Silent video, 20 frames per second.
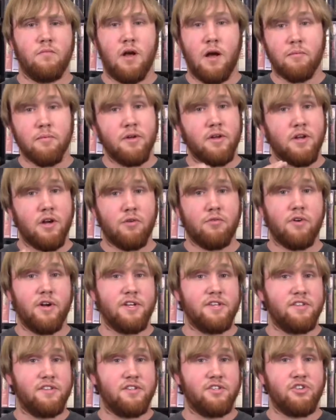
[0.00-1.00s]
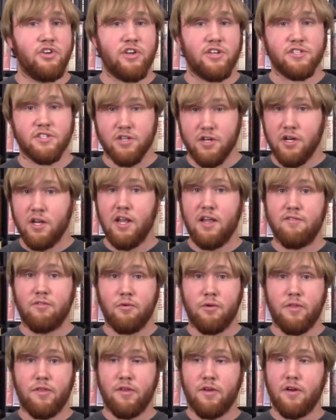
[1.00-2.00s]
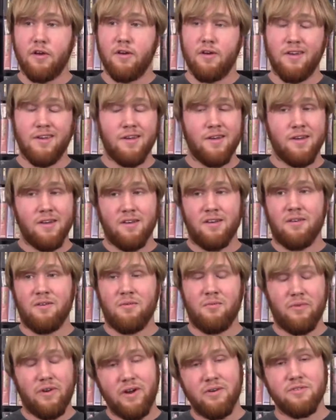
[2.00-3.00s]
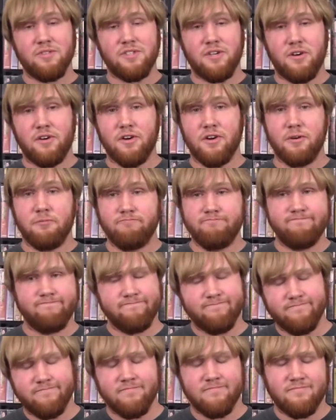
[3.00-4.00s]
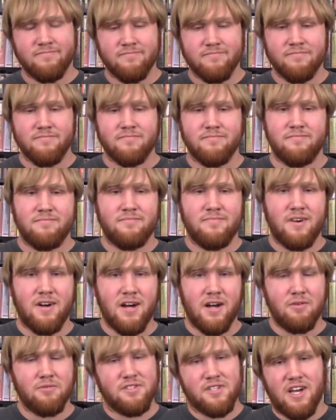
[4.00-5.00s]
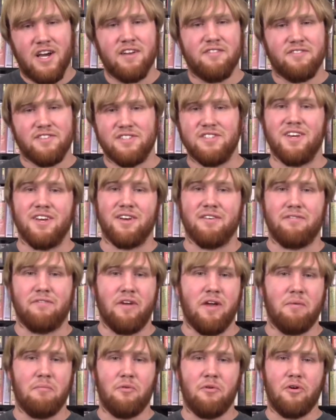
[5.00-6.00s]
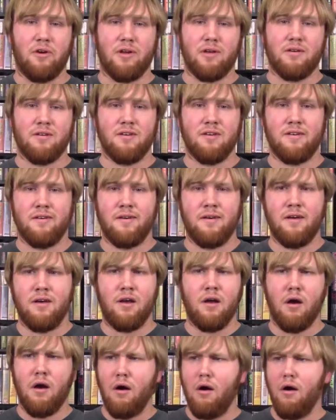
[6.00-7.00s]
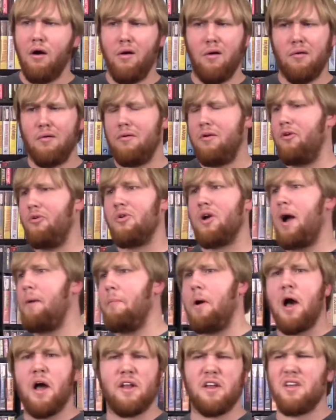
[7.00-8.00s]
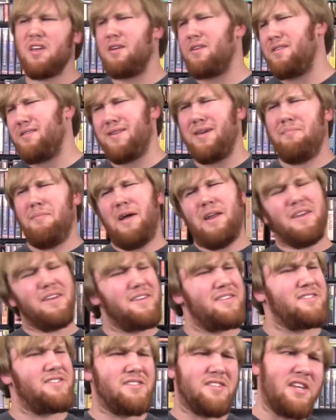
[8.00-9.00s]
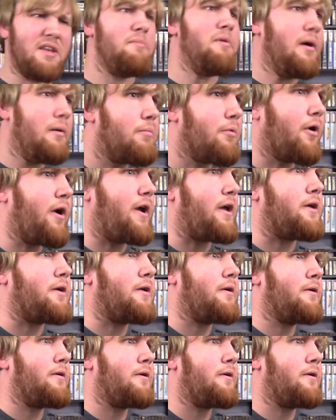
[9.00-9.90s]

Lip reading: I'm gonna cut right to the chase, gonna level with you. When I was younger, I was kind of a Sega fanboy. Oh, come on, give me a break.